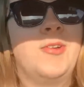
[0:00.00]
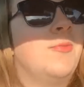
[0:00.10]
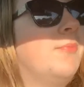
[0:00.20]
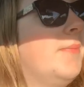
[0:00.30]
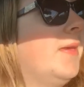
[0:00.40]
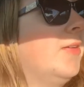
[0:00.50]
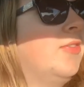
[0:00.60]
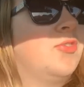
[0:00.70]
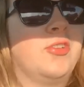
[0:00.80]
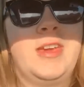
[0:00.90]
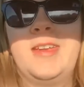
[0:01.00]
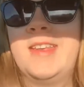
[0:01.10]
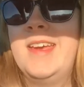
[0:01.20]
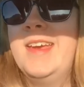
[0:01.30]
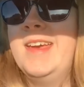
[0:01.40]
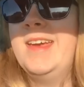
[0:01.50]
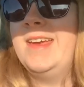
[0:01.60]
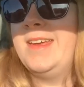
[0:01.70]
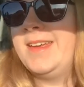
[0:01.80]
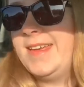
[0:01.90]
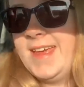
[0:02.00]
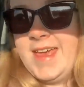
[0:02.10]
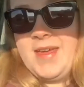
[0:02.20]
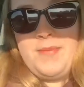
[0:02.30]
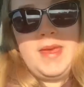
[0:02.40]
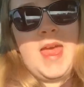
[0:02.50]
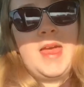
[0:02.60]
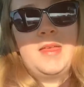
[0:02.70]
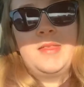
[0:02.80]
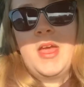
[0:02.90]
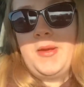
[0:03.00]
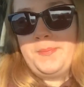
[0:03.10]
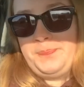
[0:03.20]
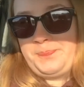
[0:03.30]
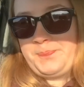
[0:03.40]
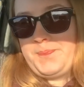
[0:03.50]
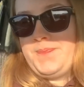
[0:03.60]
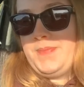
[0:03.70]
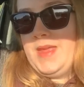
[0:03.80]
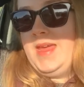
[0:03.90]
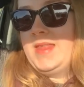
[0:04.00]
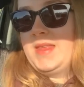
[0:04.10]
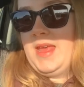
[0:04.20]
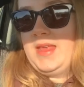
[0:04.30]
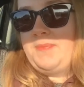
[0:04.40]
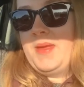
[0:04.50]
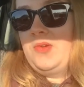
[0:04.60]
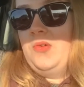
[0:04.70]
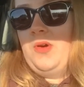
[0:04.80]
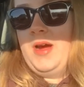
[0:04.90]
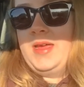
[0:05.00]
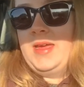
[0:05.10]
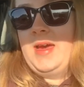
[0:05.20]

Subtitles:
so I'm a bit intrigued. But yeah, no, it's been all right.